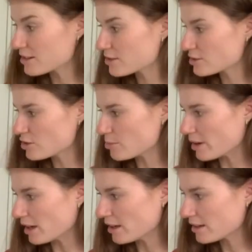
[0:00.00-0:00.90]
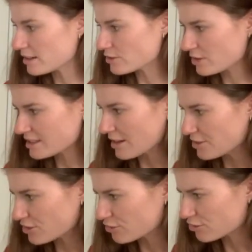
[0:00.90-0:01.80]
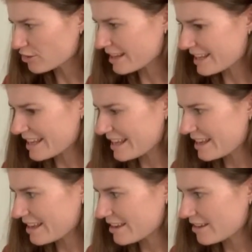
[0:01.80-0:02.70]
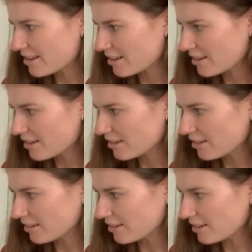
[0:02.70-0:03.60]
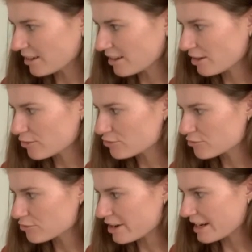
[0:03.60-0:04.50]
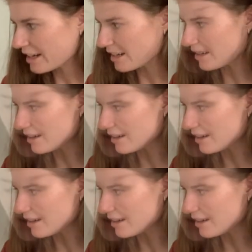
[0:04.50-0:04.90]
Super. Let's do the sounds. R, I, unk, ring.